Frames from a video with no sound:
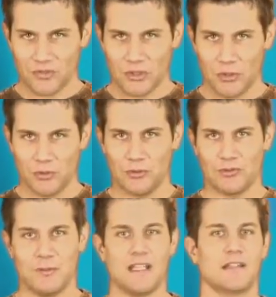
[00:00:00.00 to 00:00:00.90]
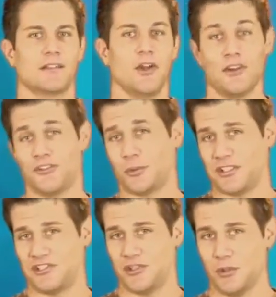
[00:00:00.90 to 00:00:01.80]
So to make a long
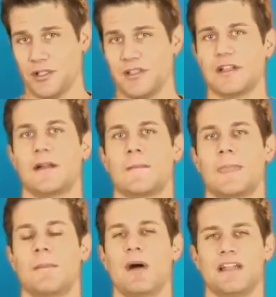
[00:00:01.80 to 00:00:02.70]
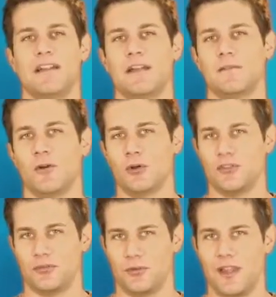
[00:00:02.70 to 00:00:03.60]
story short, my entire
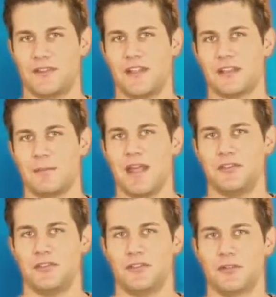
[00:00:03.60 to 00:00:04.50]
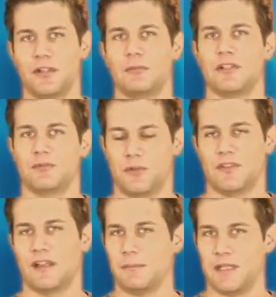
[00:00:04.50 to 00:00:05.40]
focus through that second master's degree, which
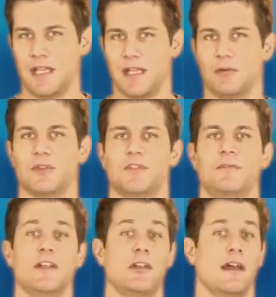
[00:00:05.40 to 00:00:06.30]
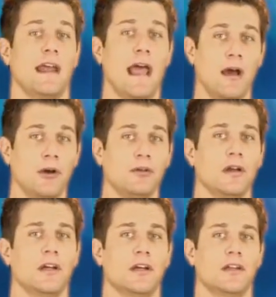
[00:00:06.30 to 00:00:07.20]
was an MBA, was to figure out
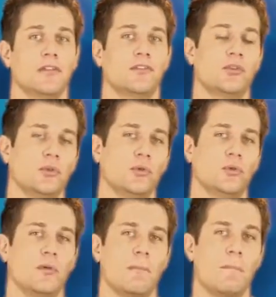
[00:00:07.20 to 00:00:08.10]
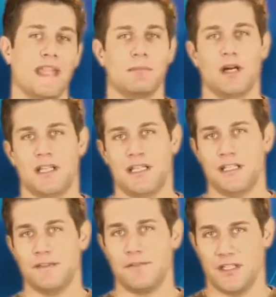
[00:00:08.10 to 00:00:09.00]
how to make
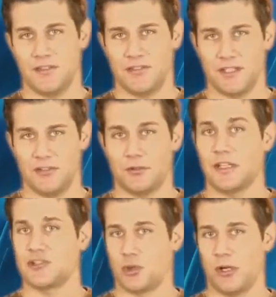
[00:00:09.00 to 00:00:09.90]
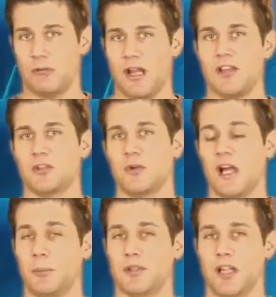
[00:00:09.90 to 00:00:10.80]
money in the fitness industry, enjoy what I do,
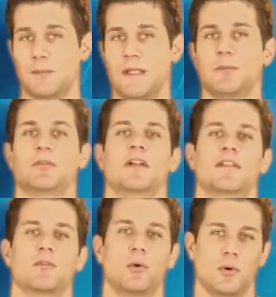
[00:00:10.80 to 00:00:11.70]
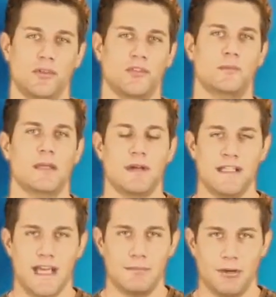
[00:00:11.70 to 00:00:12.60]
help a lot of people, and of course, make
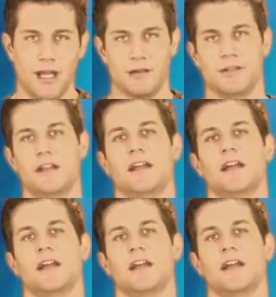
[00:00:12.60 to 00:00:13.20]
my dad proud.